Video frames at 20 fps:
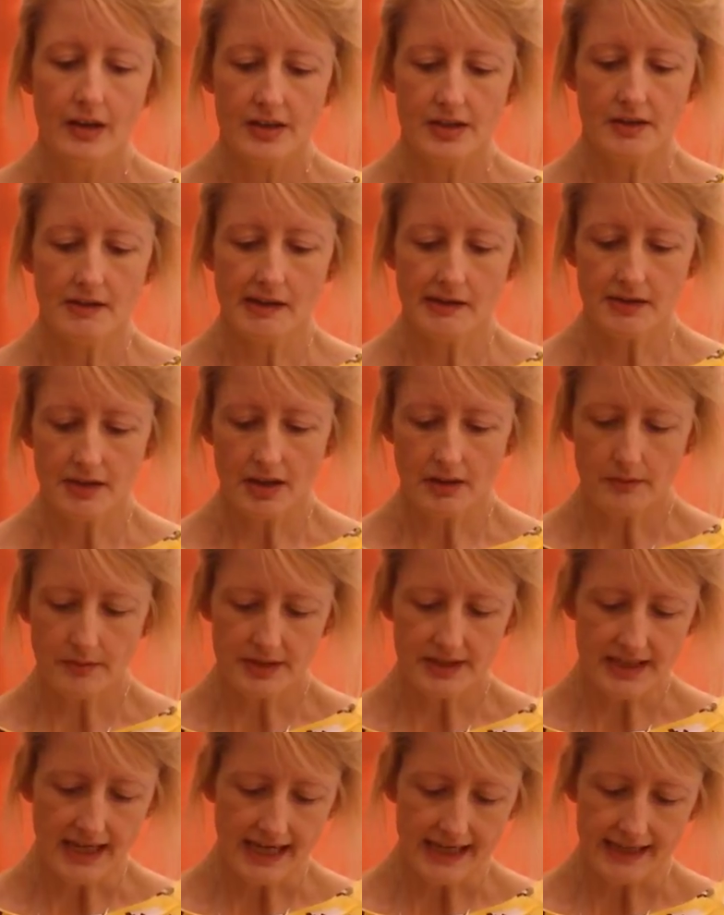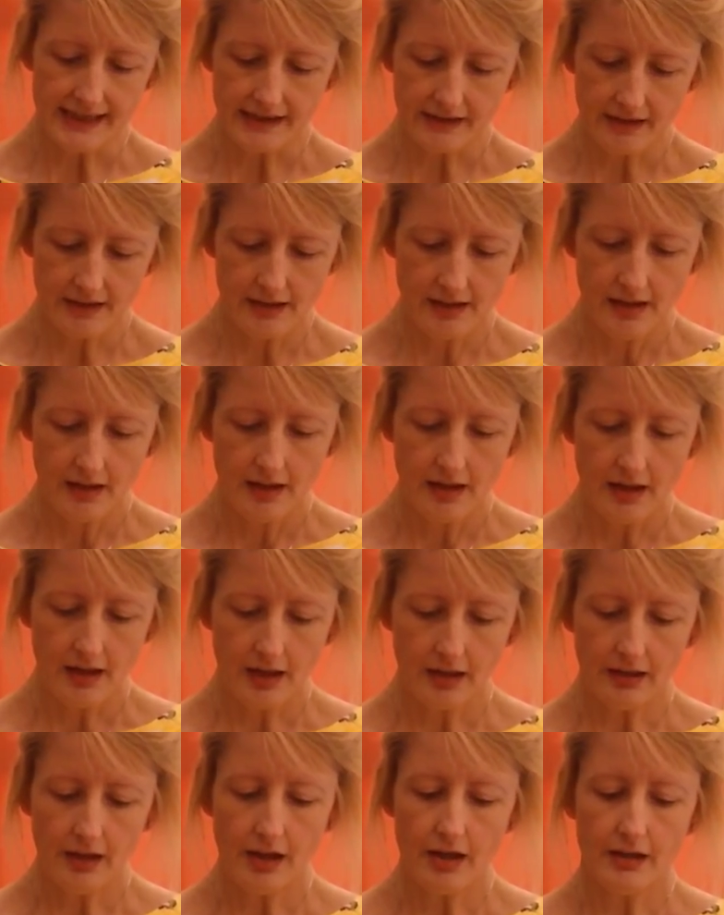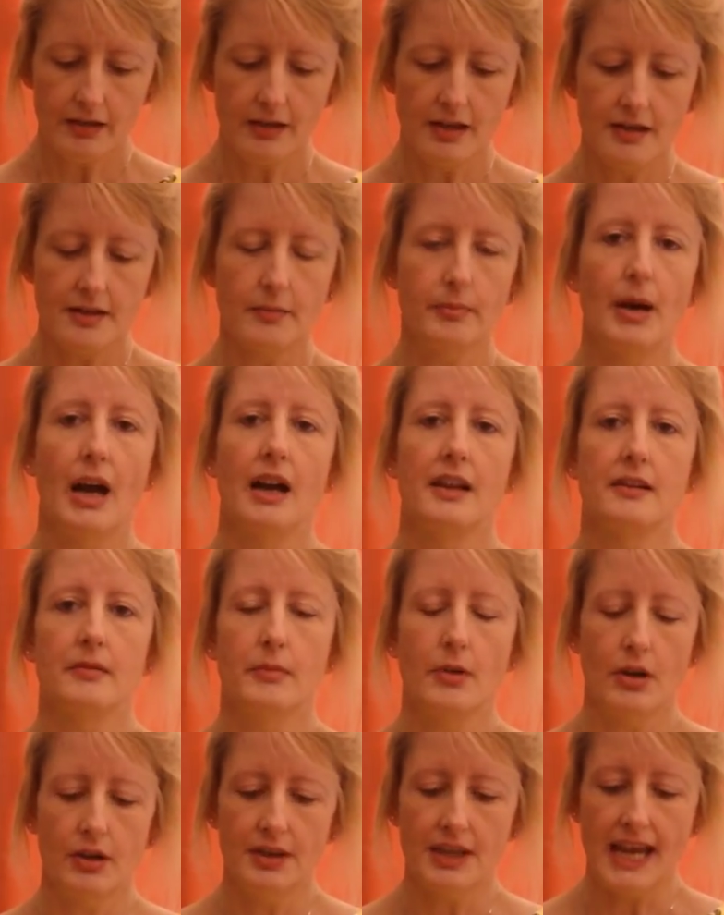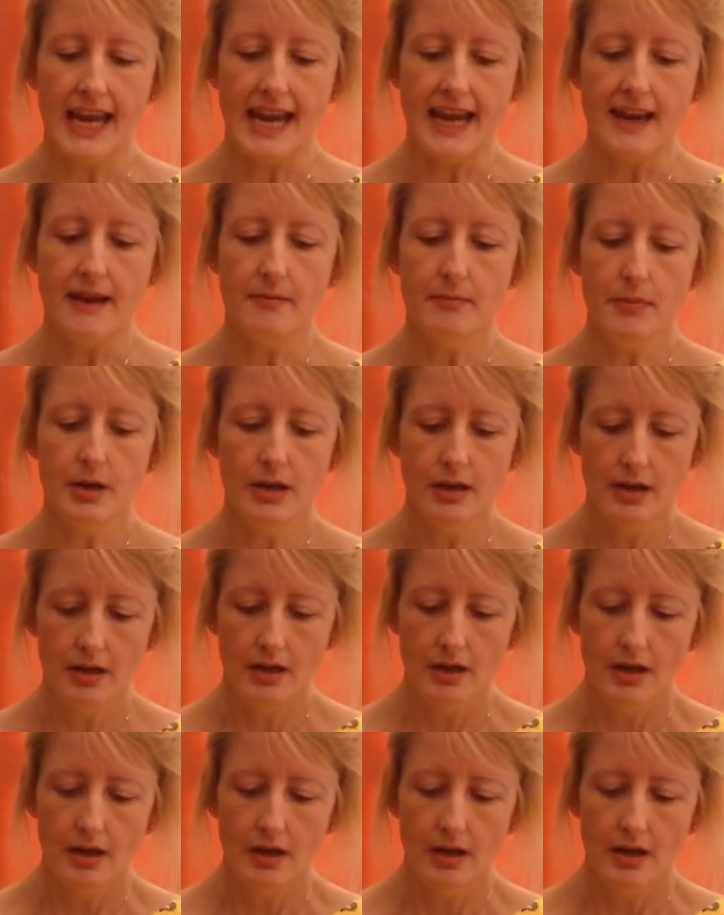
So as I was saying, along the bottom on the hem,